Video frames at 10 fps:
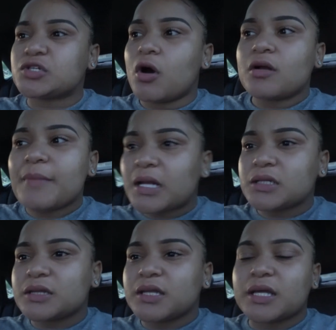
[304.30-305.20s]

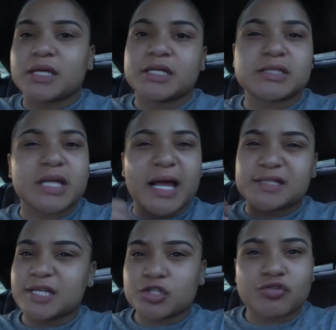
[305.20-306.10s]
automatically think it's like
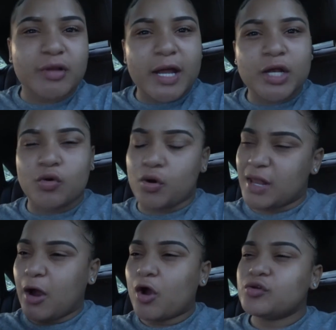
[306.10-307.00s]
sex related, or
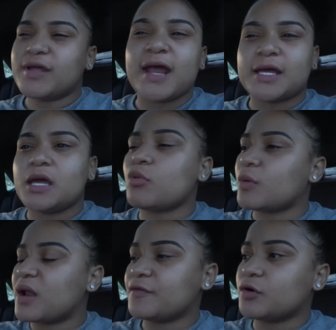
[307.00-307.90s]
like, are you dating him or
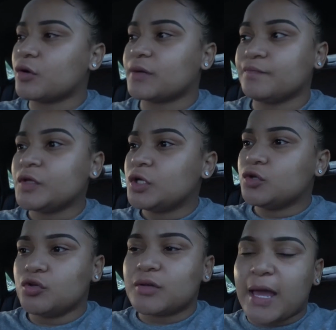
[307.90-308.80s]
whatever, or
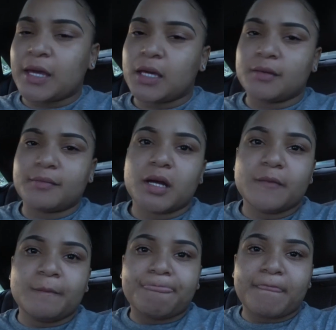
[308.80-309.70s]
do you like him?
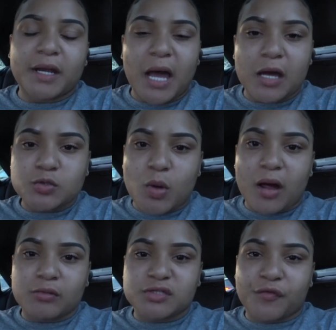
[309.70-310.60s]
And that is why
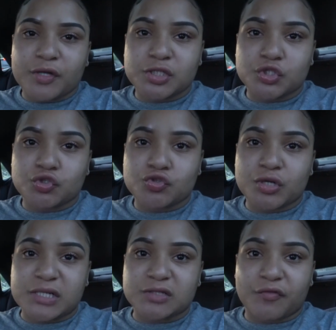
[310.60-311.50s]
I was afraid to introduce you
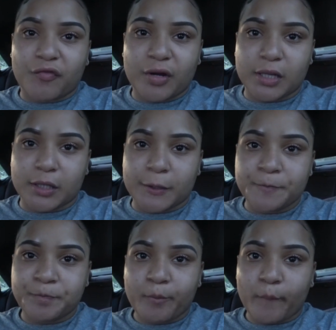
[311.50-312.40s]
guys to
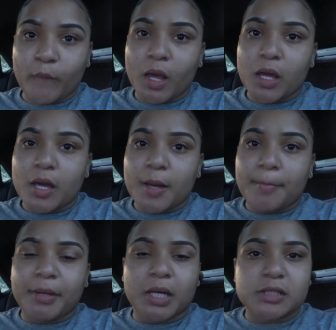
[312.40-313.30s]
Franklin,
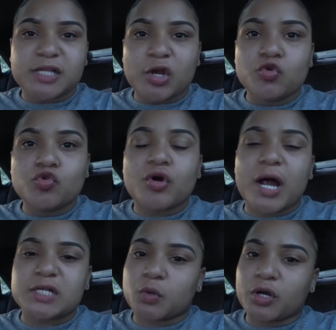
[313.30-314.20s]
because I knew you
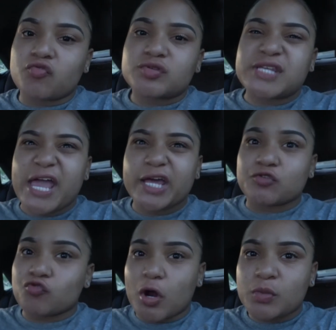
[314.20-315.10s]
guys were gonna take it
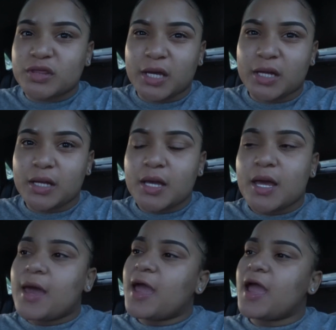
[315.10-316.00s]
and run with it.
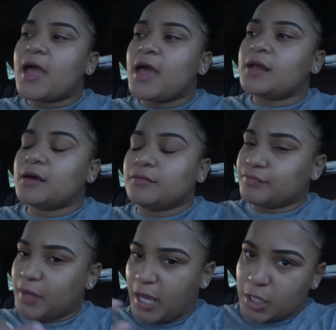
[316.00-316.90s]
And
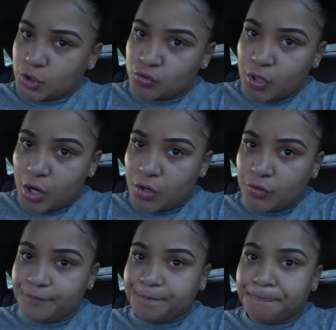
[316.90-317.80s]
as you know,